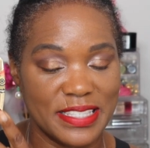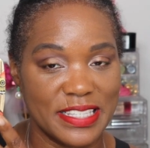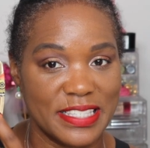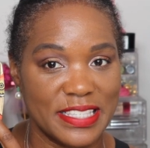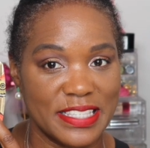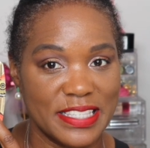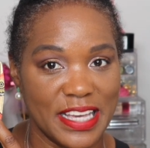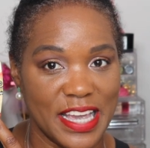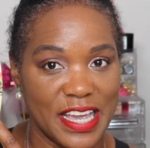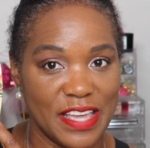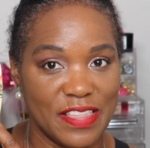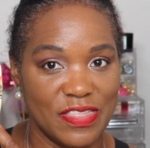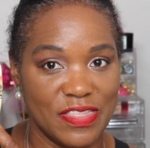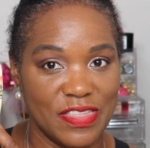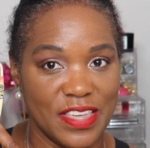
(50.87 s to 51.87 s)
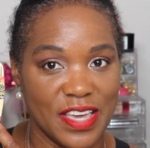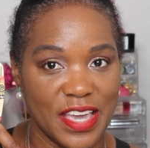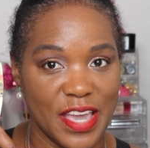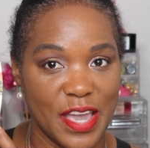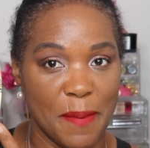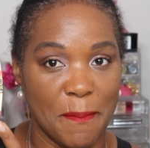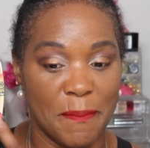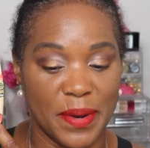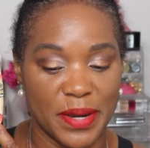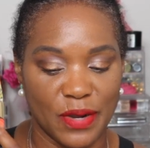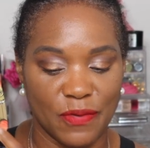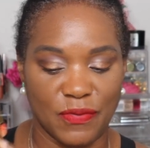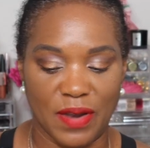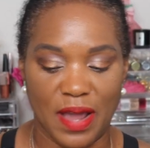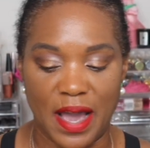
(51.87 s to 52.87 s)
This is in the
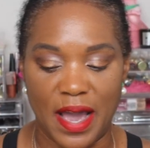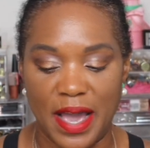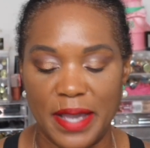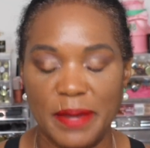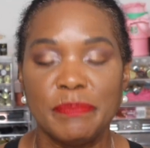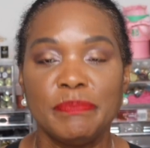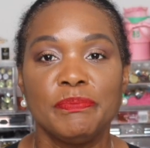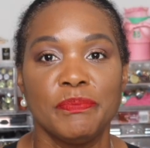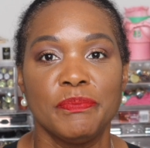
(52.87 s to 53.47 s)
Butterfly,